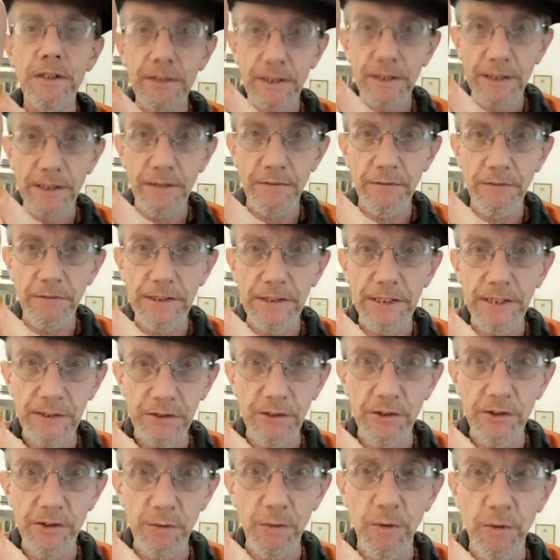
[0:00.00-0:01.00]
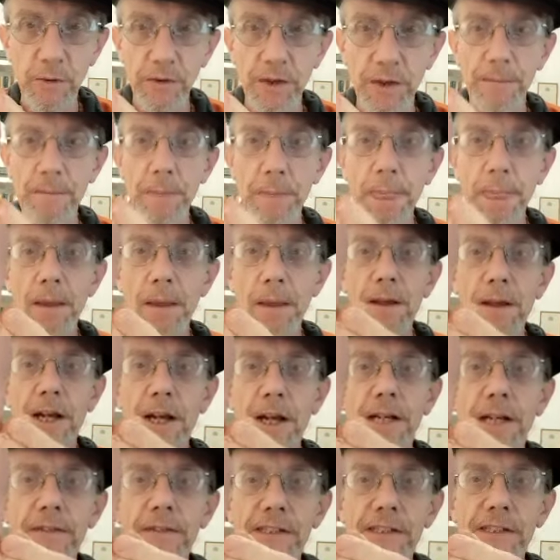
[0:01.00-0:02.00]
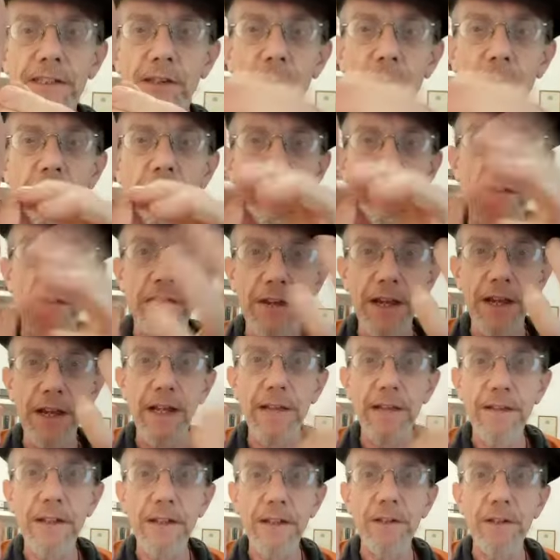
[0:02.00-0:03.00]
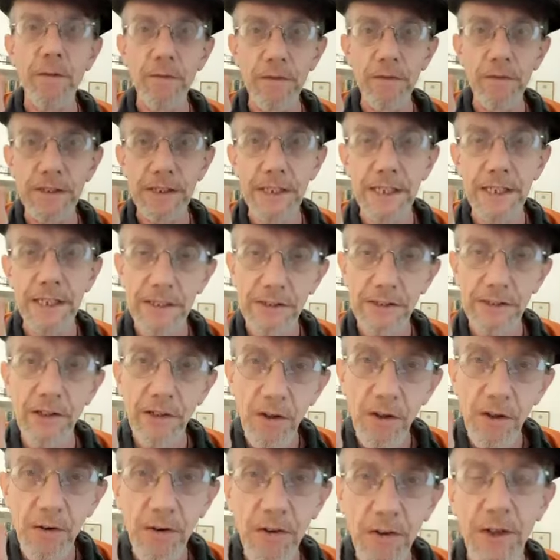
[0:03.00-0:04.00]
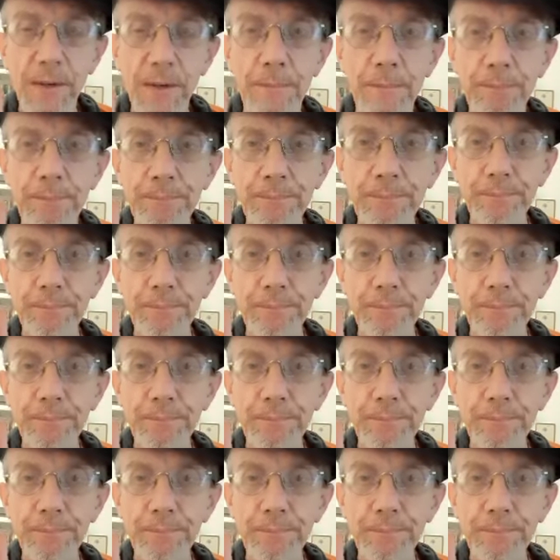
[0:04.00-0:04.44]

then obviously that's a short thumb, and if it's longer than that, then obviously it's a long thumb.